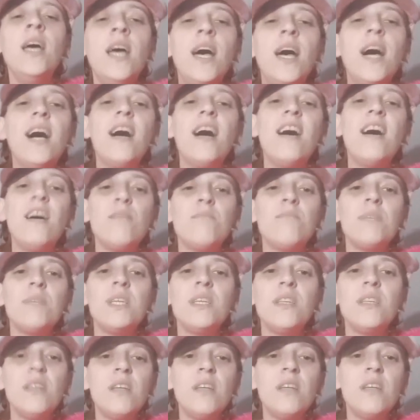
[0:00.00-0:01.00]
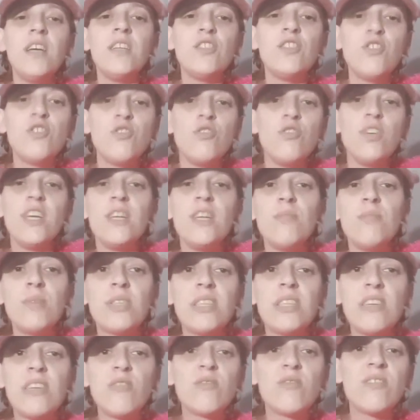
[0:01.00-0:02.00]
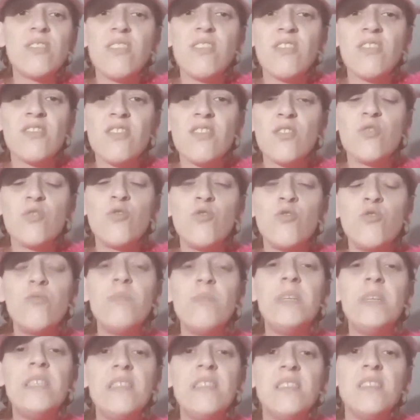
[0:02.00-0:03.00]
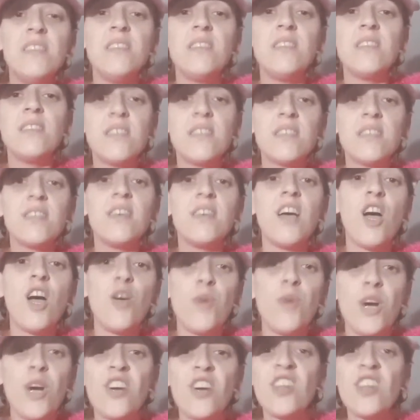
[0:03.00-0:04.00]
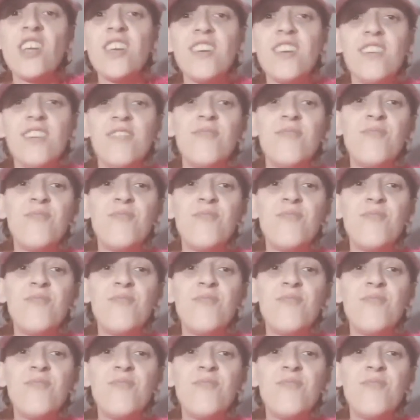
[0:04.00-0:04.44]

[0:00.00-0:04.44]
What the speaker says: Happening to anybody else that doesn't know means how are you